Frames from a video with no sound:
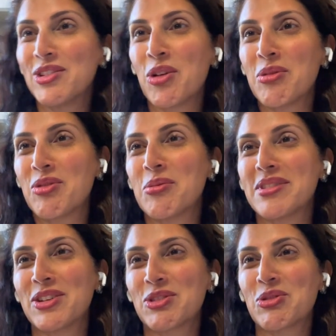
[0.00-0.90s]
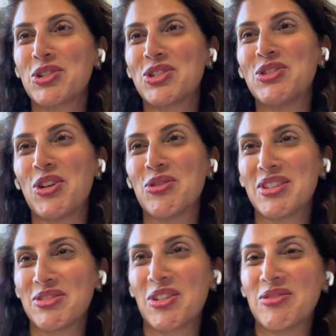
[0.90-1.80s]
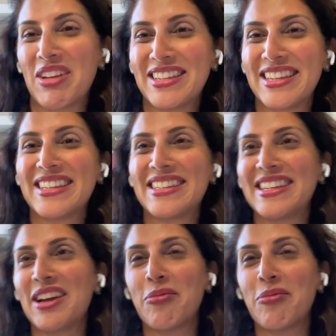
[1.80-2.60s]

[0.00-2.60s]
You know me from Salesforce. You know me from AT&T.